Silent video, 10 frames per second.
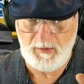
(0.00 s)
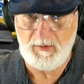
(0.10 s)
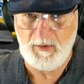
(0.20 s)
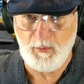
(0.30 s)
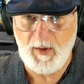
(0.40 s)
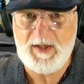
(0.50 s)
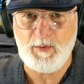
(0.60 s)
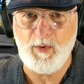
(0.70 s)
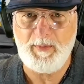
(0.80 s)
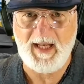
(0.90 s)
The reason
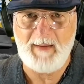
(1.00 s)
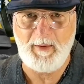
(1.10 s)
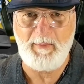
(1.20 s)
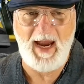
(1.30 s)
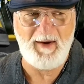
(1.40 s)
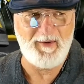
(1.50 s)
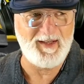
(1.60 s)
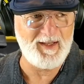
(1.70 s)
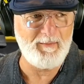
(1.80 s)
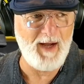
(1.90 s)
will become apparent
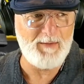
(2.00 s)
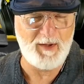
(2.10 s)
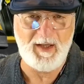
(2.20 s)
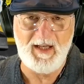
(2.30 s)
in a moment,